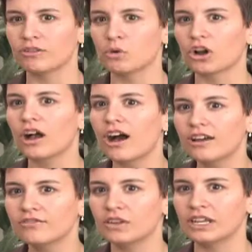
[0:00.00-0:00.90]
The more
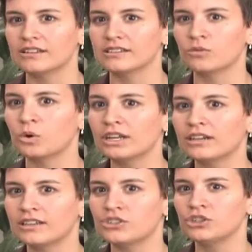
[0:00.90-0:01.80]
confidence in what
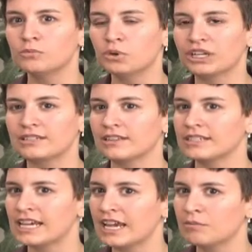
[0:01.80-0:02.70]
it is you bring to the
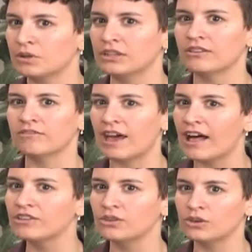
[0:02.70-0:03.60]
table and the
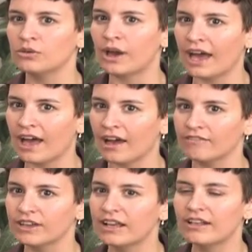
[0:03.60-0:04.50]
value you
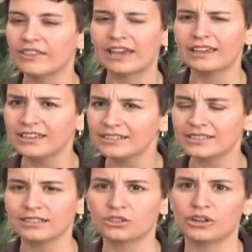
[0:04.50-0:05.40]
have, that
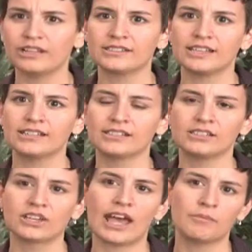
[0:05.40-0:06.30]
easily translates
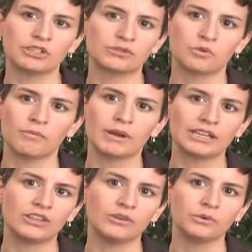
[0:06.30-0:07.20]
into how much more
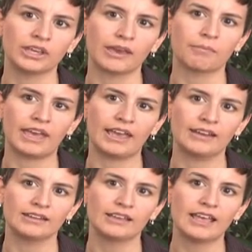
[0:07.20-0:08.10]
money you will get
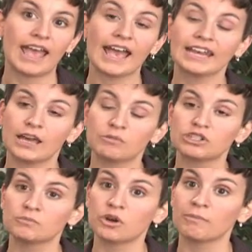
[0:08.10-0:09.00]
paid and how
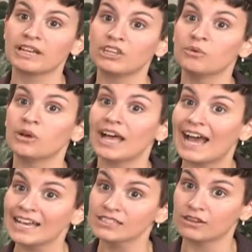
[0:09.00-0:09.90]
much more money you will
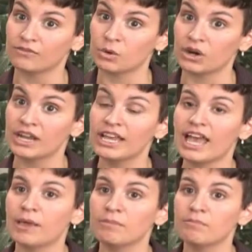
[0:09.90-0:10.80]
ask for, and